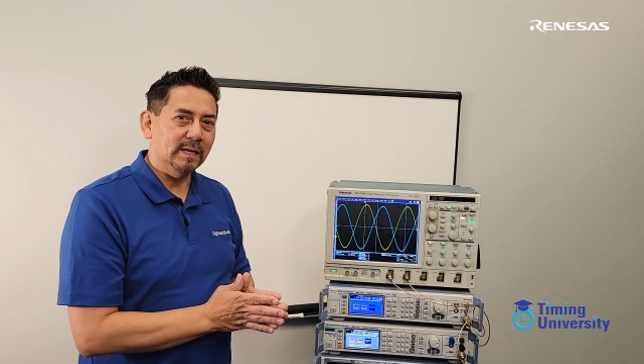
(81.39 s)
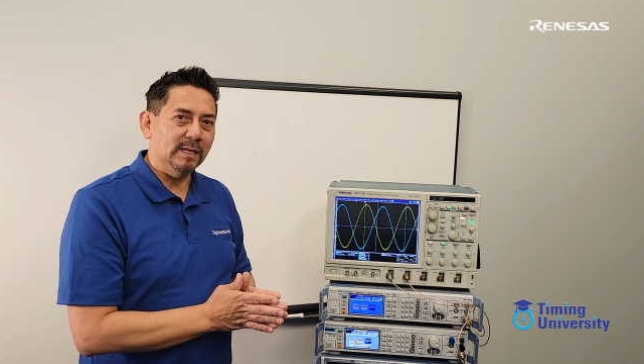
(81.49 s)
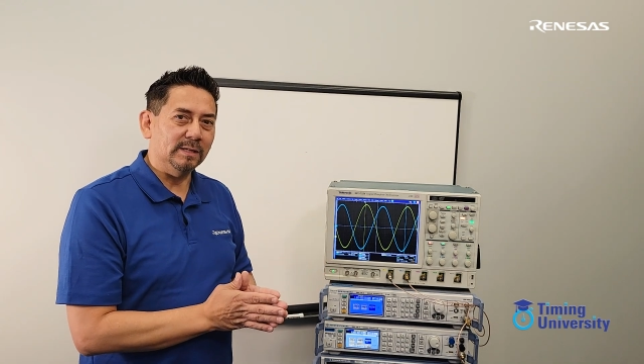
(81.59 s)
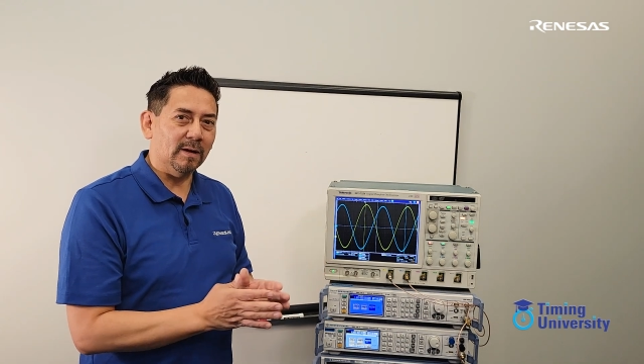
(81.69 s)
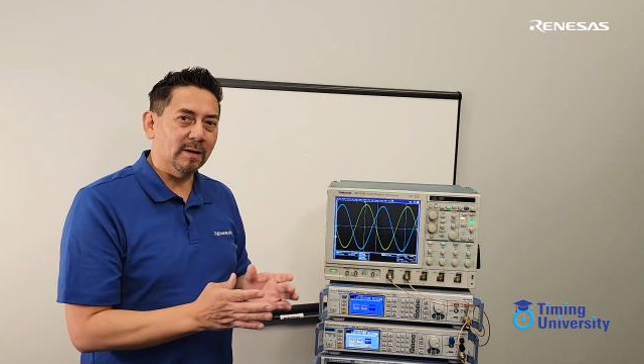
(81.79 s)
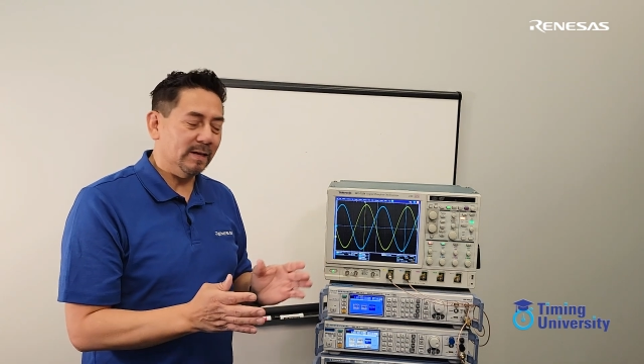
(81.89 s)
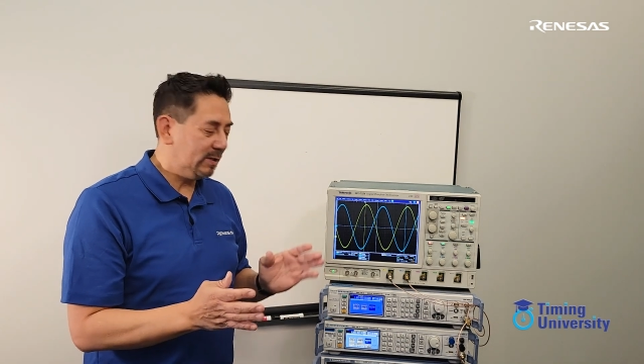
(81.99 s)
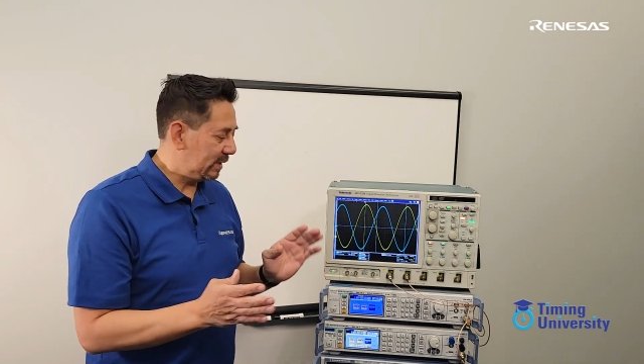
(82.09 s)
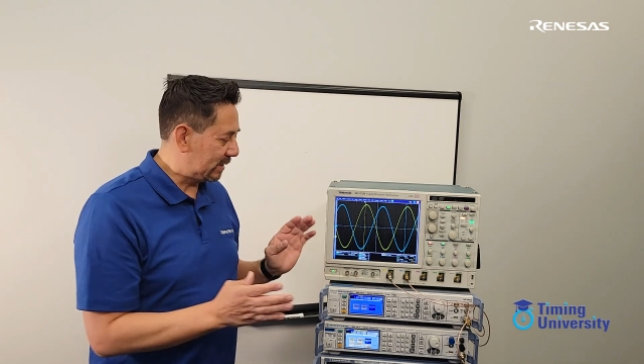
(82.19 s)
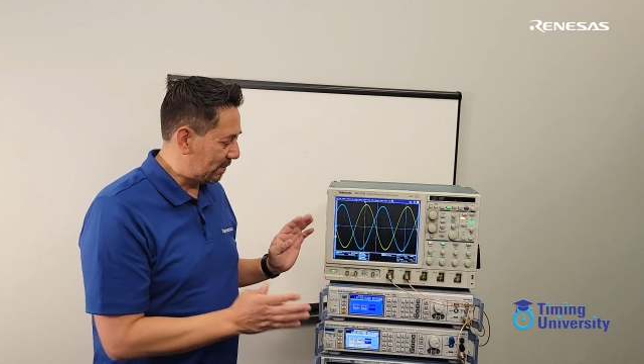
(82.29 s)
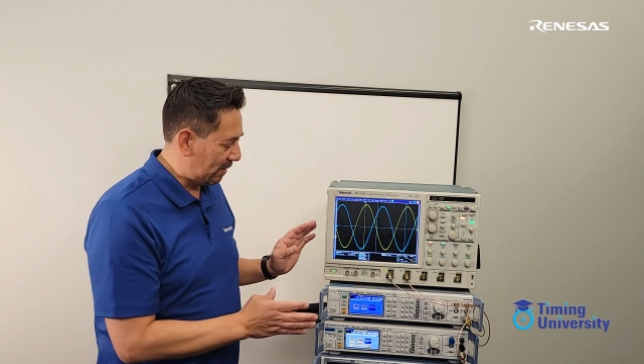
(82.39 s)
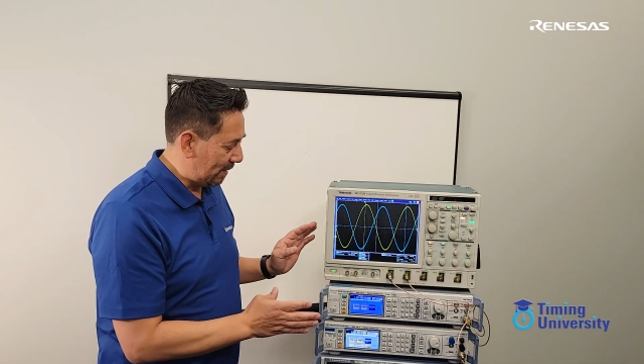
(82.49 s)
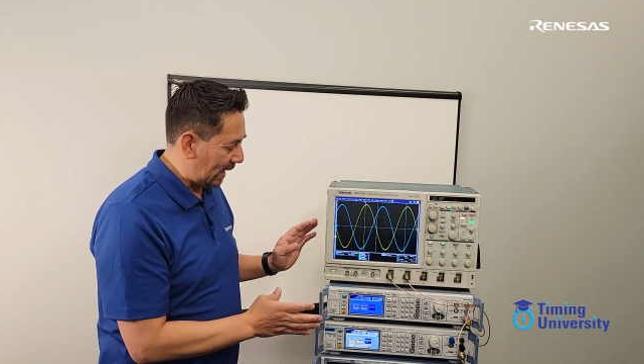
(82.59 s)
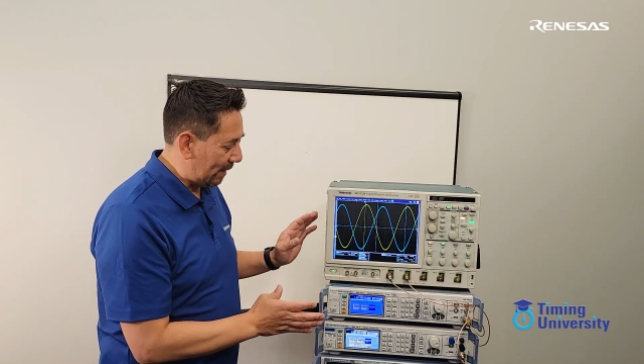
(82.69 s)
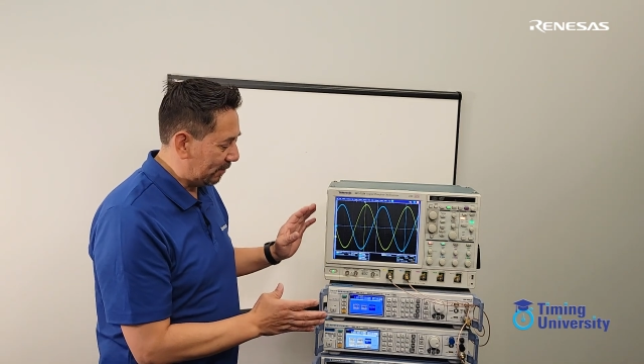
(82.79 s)
So in just a
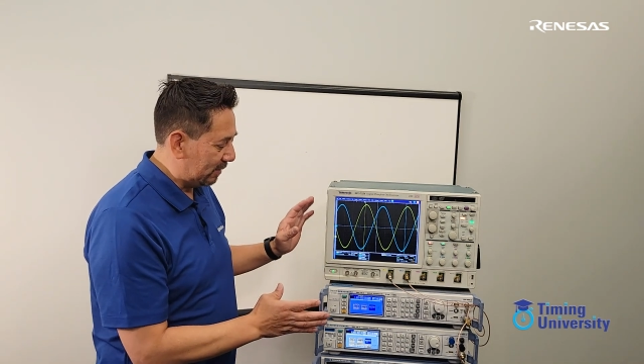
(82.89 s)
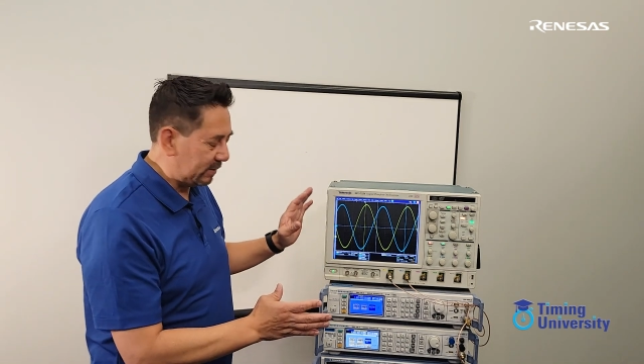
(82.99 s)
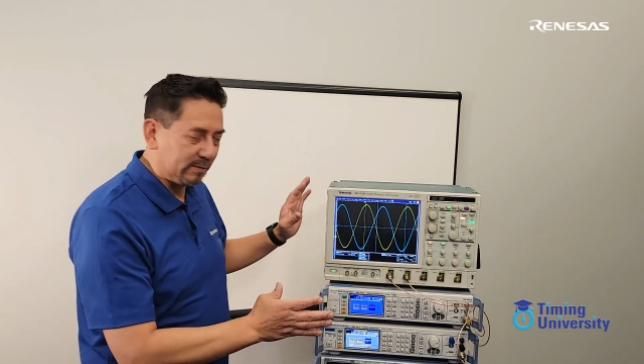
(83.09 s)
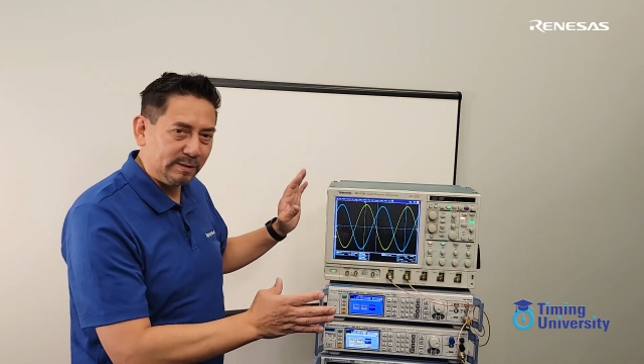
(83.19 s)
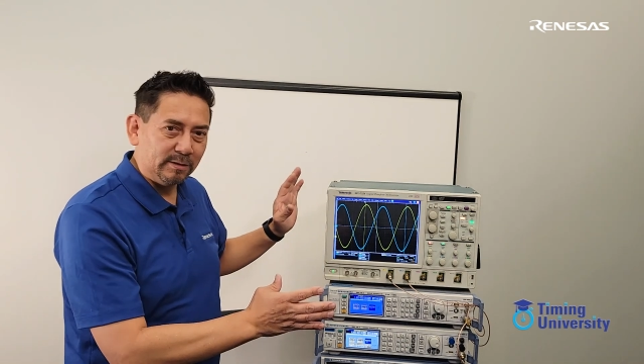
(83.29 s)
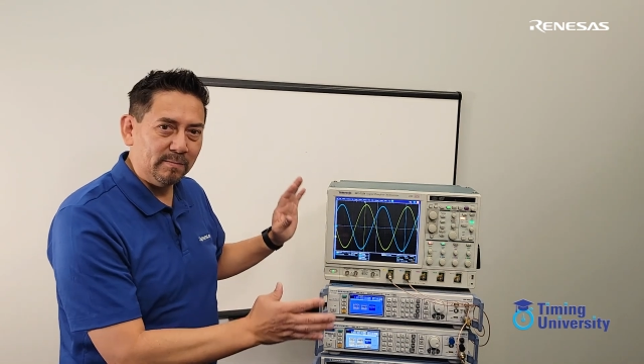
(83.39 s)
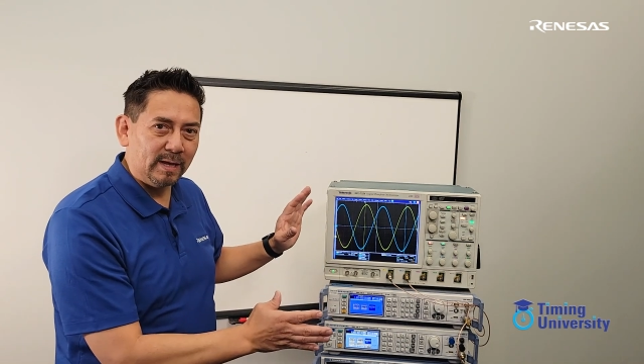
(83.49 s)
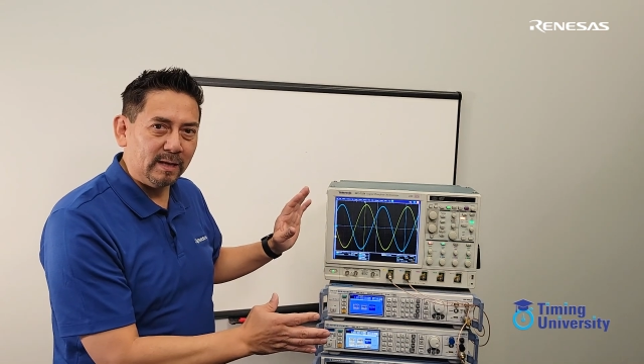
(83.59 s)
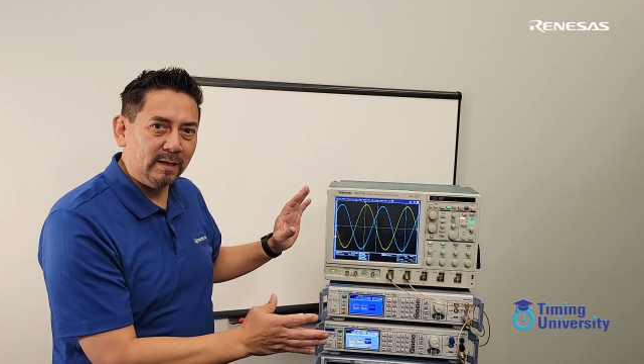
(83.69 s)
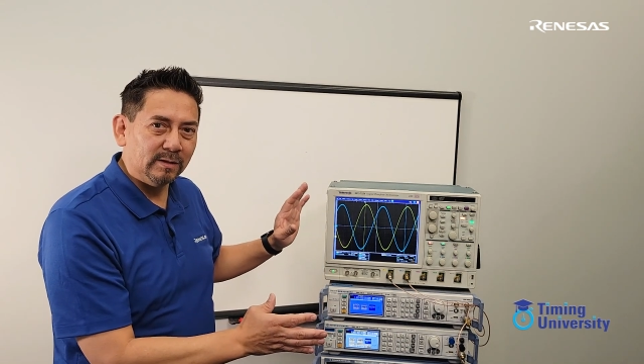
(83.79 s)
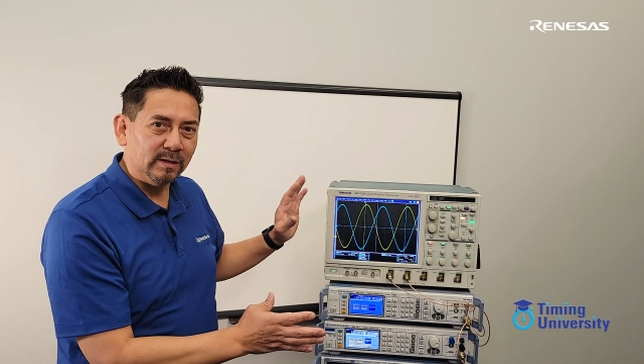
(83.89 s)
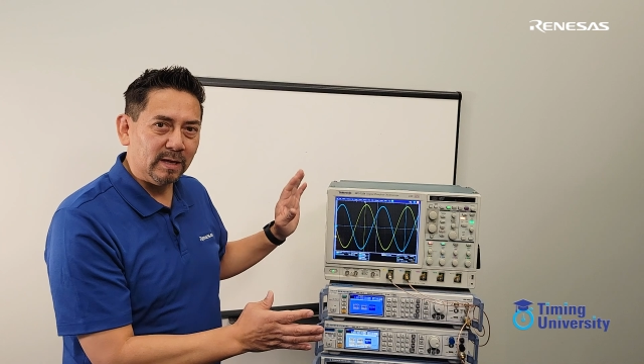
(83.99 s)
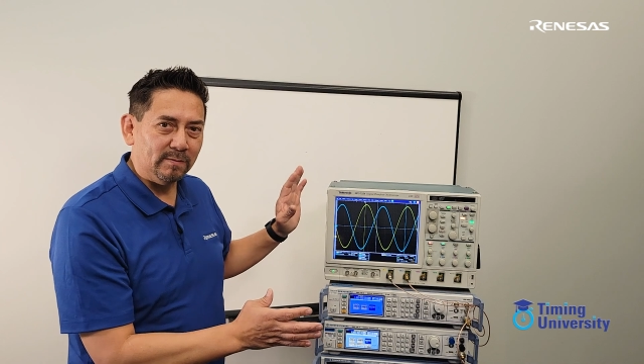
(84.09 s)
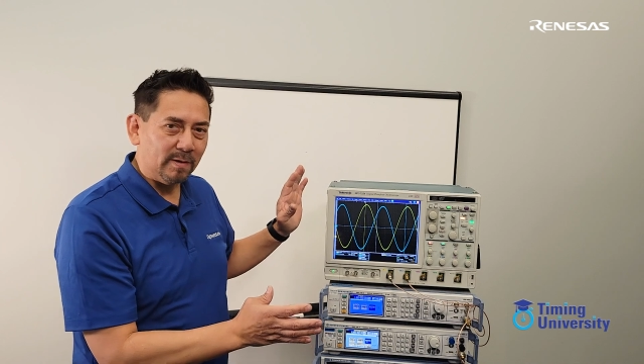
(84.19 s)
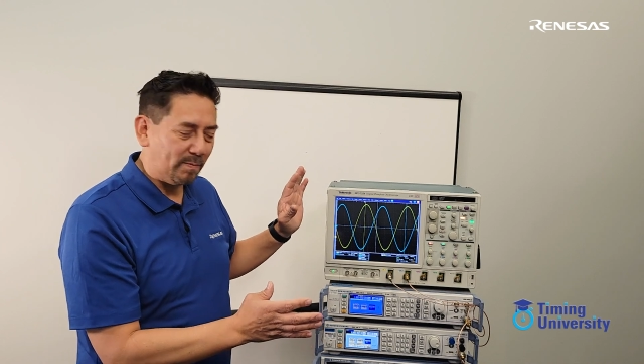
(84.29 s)
moment, I'm going to zoom in to
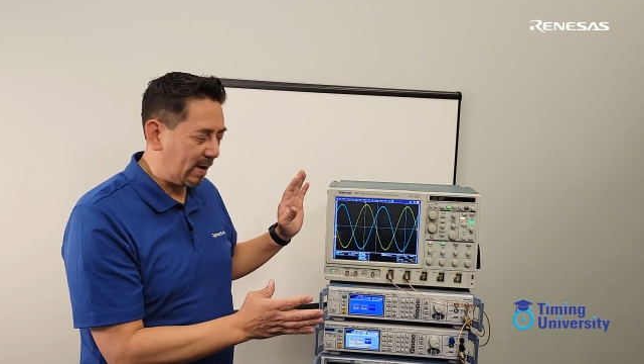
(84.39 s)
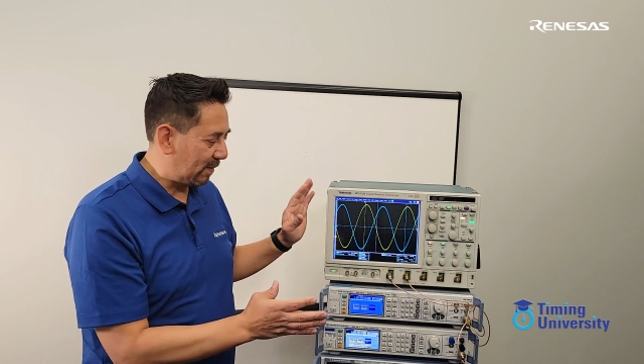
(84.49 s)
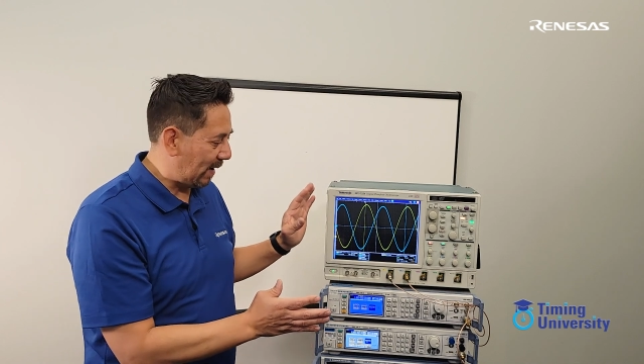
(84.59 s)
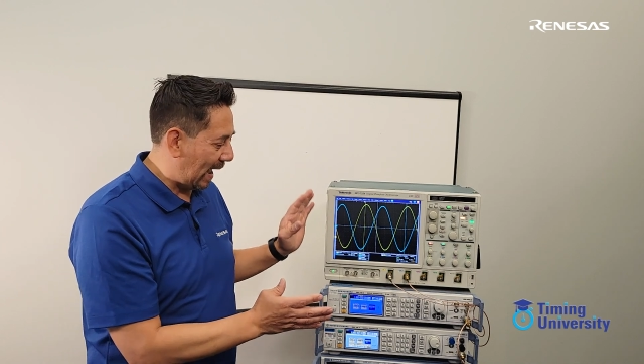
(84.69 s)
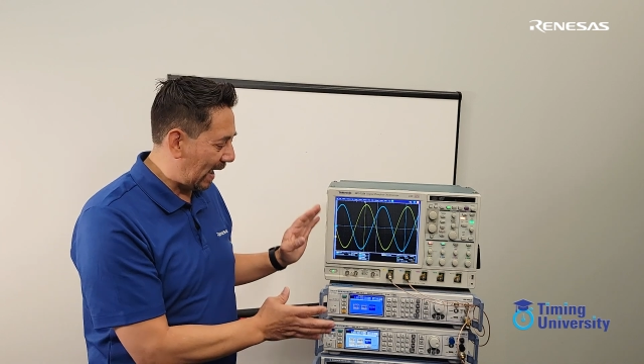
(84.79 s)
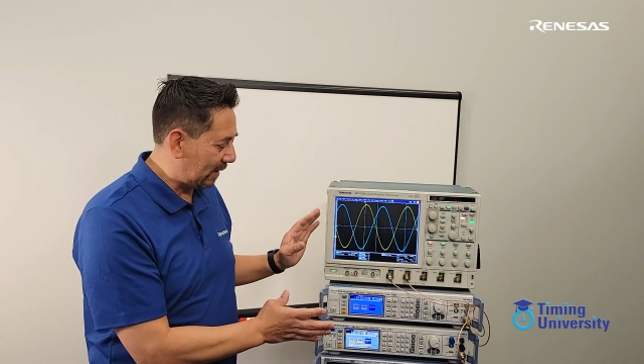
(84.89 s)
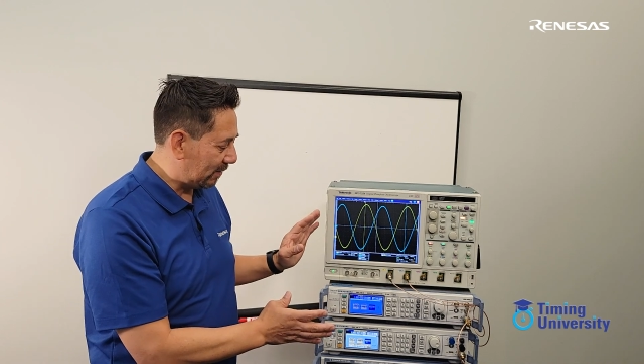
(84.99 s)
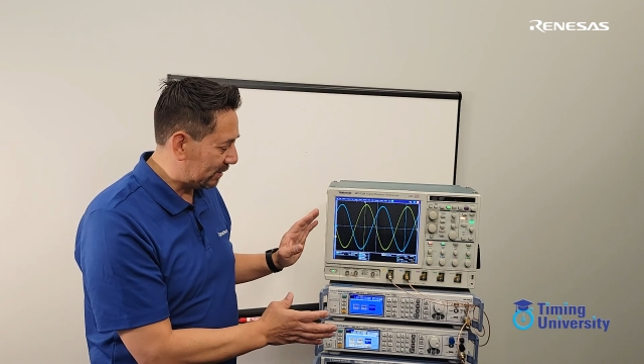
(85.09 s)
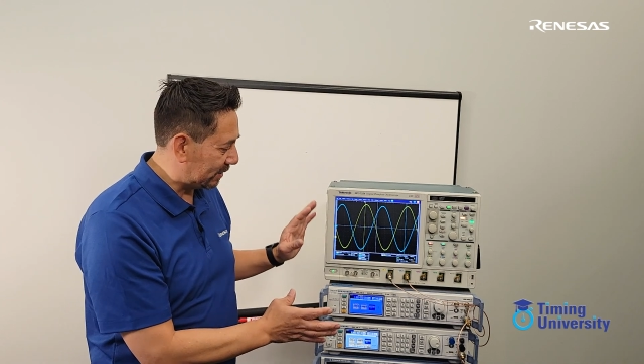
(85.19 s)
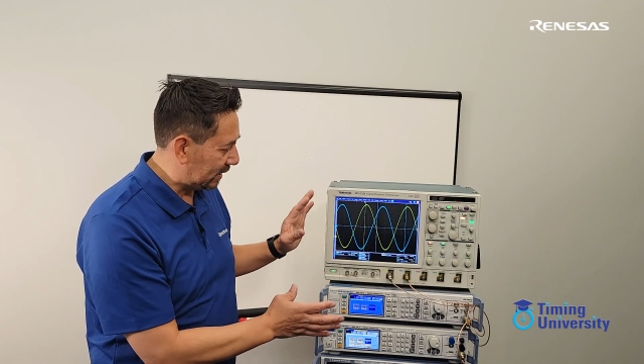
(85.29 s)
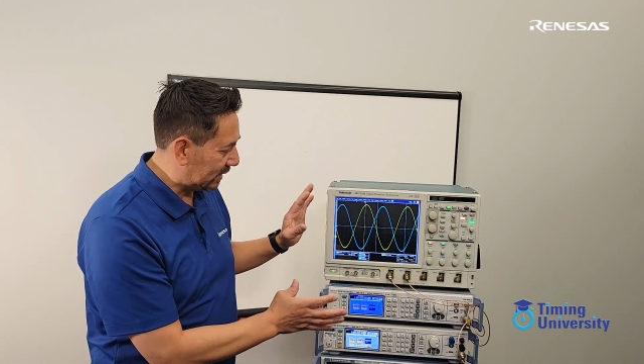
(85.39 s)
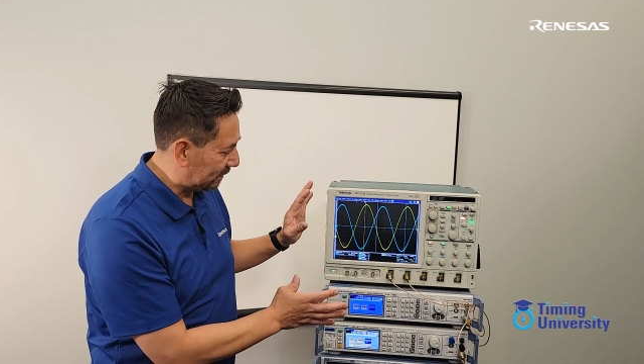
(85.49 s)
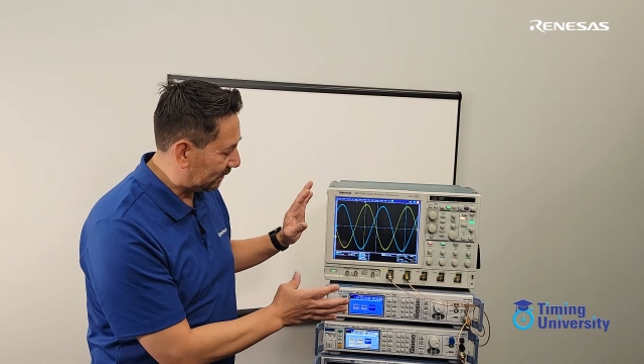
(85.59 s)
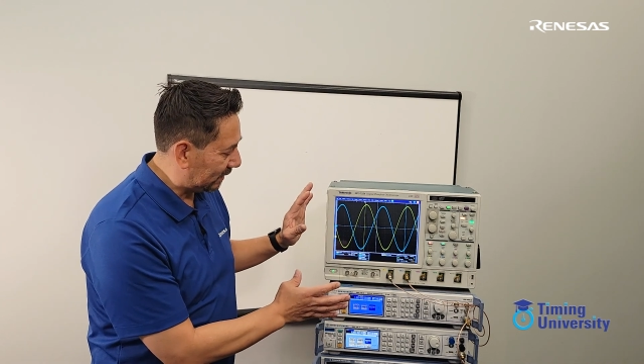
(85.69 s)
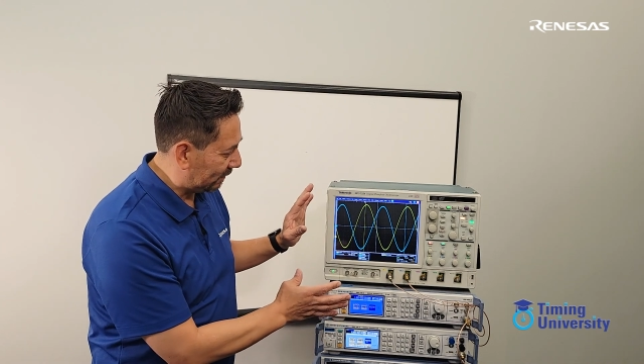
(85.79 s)
give you a better angle so you can